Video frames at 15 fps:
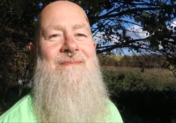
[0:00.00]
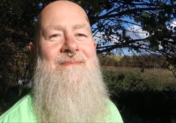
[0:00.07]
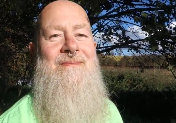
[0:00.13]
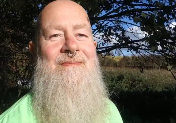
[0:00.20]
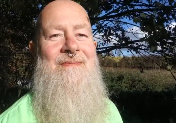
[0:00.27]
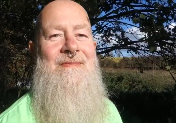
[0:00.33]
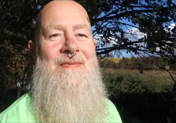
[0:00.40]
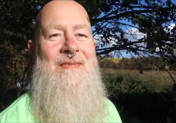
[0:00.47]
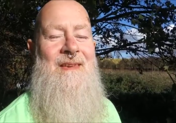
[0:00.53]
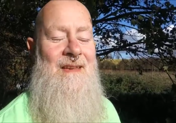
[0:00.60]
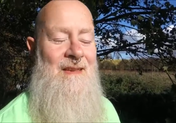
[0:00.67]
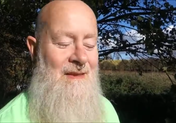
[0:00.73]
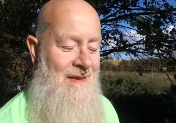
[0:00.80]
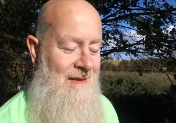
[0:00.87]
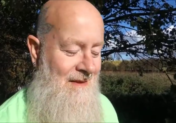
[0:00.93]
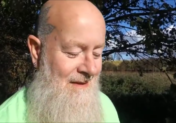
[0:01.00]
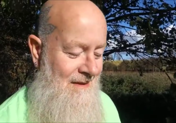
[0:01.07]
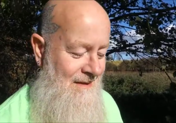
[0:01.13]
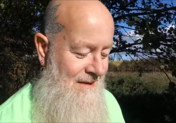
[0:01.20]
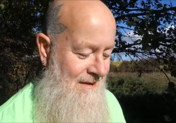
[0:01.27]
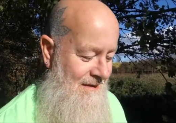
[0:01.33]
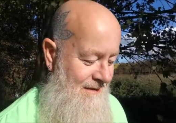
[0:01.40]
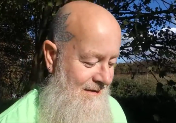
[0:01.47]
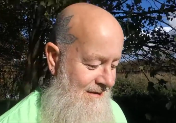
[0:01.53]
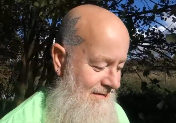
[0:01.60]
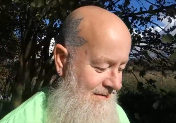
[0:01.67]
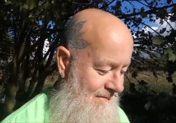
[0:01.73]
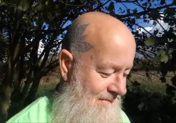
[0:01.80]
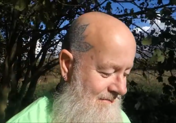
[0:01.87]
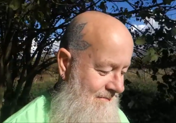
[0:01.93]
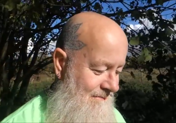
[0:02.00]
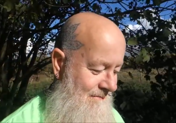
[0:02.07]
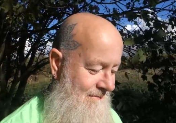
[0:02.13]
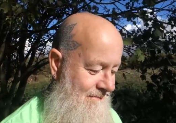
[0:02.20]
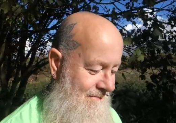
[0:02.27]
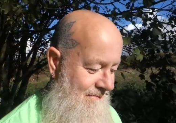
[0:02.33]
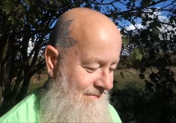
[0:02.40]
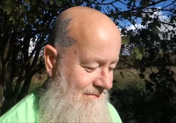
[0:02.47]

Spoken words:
(silence)